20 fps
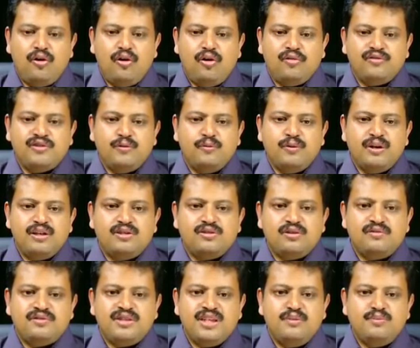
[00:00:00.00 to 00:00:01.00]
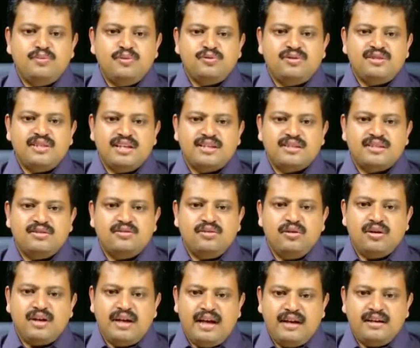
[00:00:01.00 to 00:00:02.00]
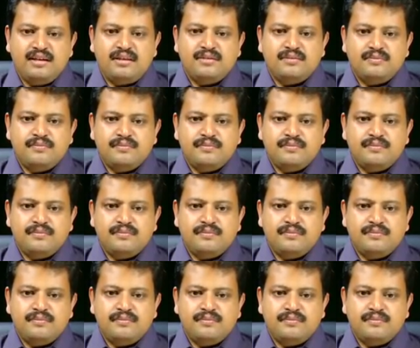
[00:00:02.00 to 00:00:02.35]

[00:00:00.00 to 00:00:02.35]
of the words of the impugned section or act,